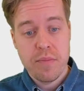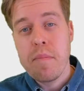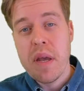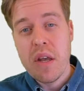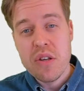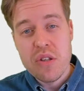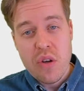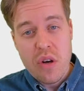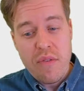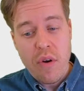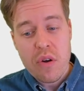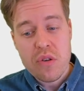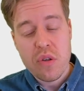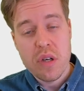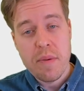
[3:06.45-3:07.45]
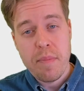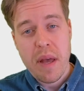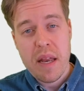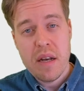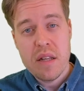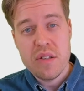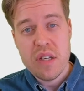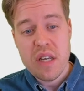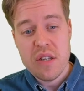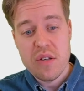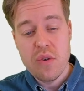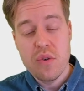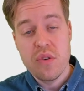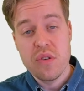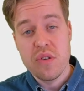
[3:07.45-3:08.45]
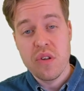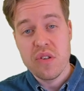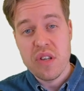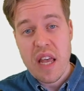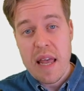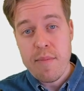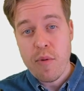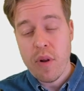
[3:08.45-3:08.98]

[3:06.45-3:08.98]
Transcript: Because universal dependencies uses the same